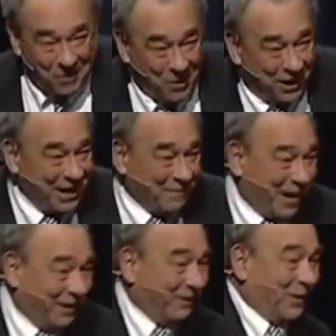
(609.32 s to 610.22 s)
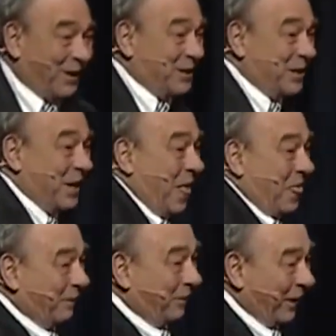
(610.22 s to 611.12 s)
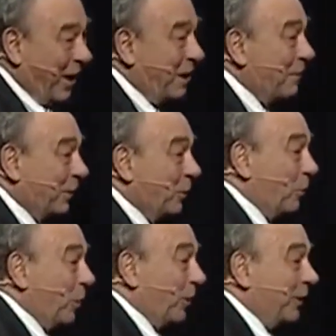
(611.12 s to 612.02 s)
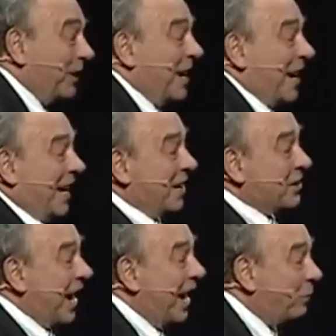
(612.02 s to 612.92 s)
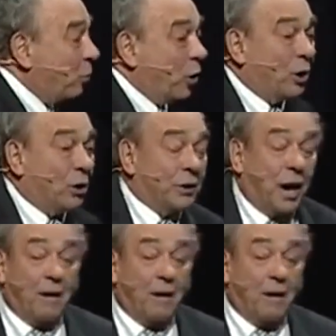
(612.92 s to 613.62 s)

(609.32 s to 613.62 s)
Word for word: What he meant was the phenomenal world is that world